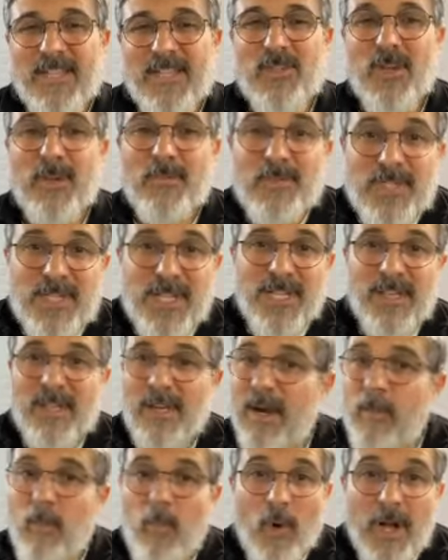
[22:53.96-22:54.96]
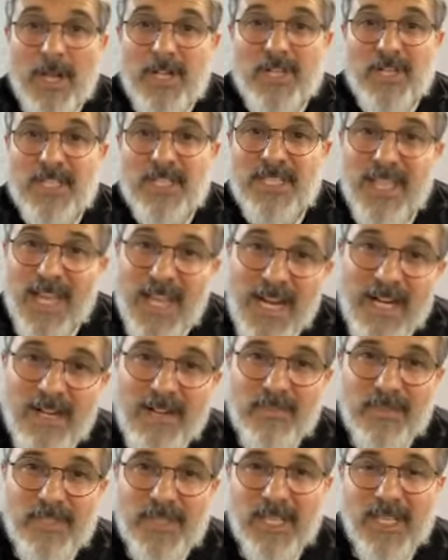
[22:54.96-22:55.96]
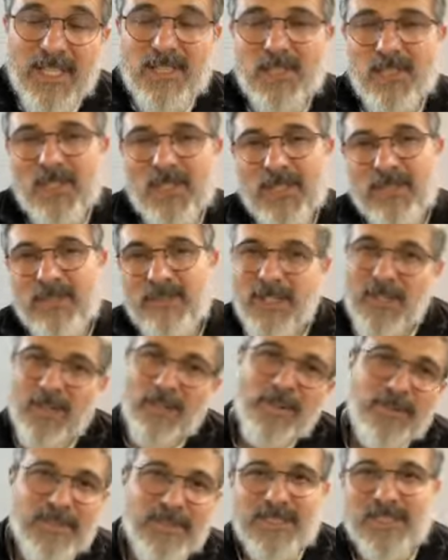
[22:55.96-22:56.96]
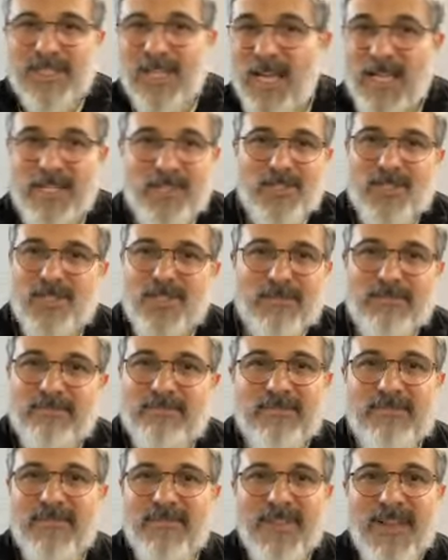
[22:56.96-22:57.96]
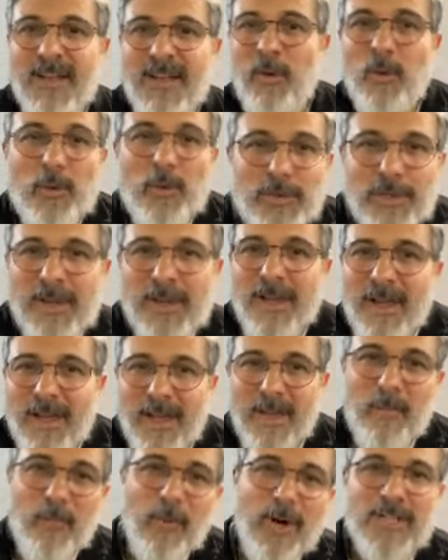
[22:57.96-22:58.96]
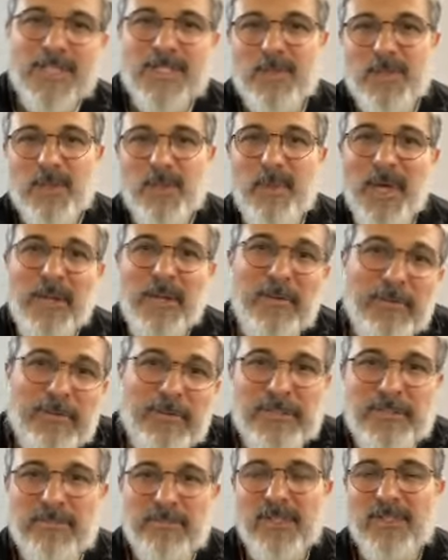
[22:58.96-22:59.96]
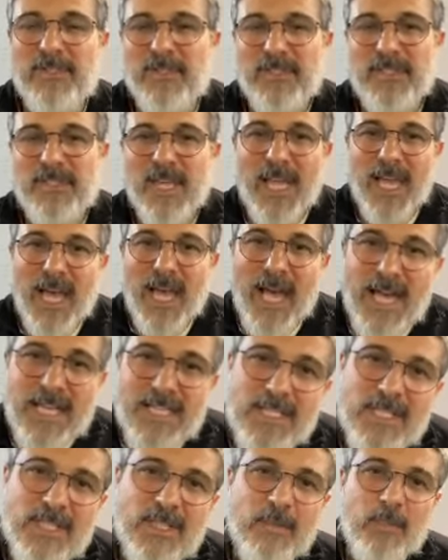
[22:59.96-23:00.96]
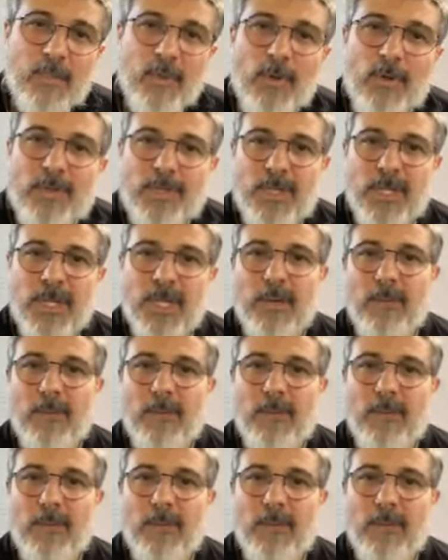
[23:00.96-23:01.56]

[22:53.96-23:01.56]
So I'm sitting there, I'm watching tentatively. So, you know, this guy is just an older guy, walks up to Michael, doesn't, you know, as he's approaching